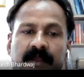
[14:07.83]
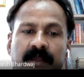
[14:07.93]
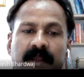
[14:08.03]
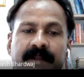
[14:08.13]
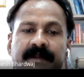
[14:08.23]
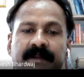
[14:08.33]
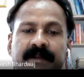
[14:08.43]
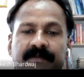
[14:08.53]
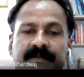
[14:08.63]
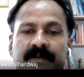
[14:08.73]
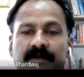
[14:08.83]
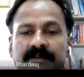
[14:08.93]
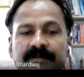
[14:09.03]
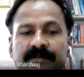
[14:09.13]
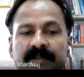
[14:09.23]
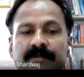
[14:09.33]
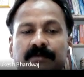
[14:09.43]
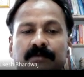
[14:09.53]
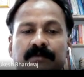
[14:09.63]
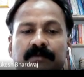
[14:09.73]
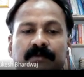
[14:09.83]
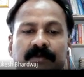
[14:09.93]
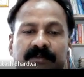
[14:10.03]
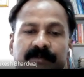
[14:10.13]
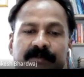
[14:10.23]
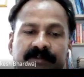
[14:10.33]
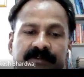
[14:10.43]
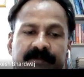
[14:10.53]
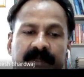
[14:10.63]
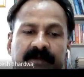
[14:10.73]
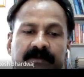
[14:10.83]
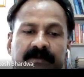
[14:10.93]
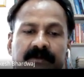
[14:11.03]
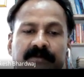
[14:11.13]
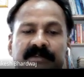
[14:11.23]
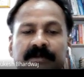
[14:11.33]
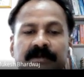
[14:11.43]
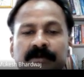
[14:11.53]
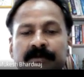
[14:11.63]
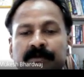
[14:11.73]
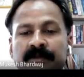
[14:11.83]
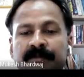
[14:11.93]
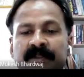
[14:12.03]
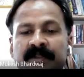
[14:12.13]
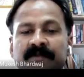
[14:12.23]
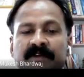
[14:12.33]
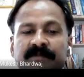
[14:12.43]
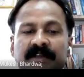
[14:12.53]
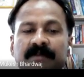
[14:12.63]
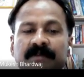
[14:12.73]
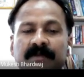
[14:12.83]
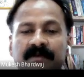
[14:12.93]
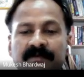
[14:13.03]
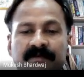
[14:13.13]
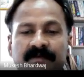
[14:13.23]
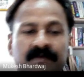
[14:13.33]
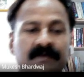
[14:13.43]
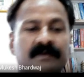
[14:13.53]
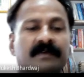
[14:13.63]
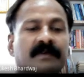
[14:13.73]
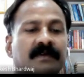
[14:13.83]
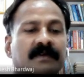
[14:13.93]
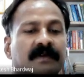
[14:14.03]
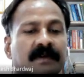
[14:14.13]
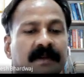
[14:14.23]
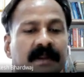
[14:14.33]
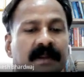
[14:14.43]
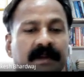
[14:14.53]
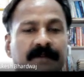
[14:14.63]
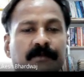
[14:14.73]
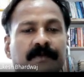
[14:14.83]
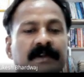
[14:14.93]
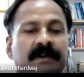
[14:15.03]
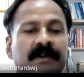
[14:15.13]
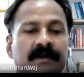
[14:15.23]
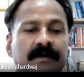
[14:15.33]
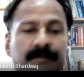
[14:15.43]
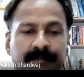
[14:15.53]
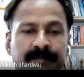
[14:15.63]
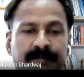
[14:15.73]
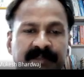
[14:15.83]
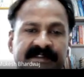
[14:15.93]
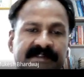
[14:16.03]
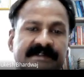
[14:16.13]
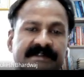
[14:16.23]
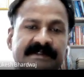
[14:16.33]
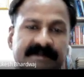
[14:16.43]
adding an electric field caused the beam to move toward the positive plate. Thomson concluded the beam was made up of negative moving pieces.